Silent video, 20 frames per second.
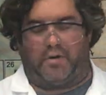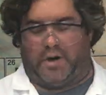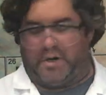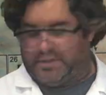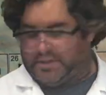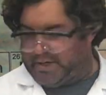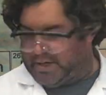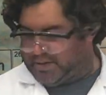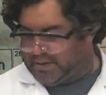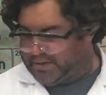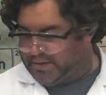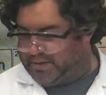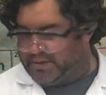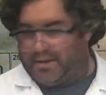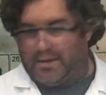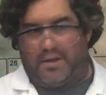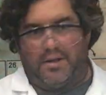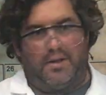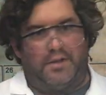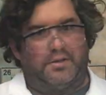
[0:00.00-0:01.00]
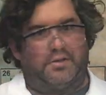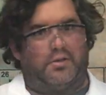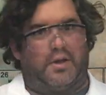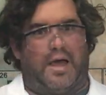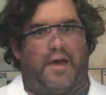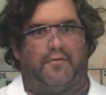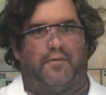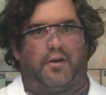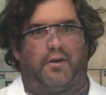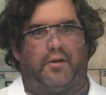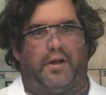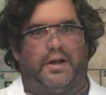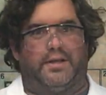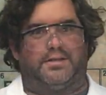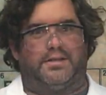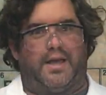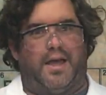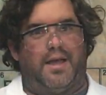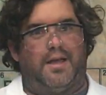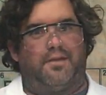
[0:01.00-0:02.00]
project. So have a great
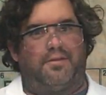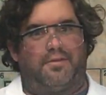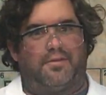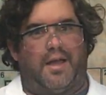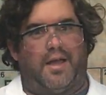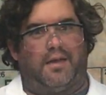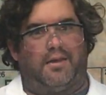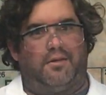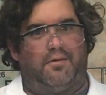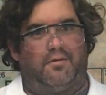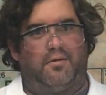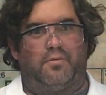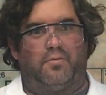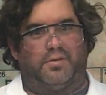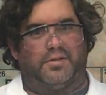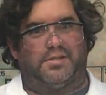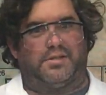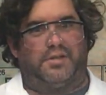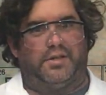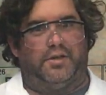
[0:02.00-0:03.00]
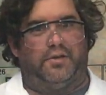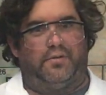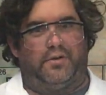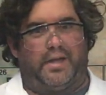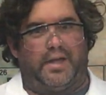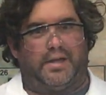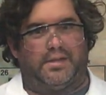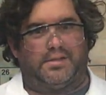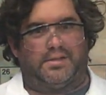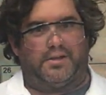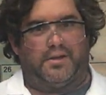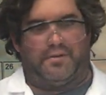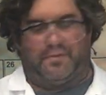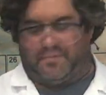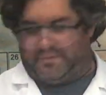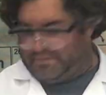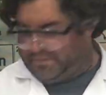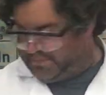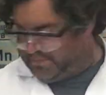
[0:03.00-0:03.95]
day, and thank you, and we'll see you again soon.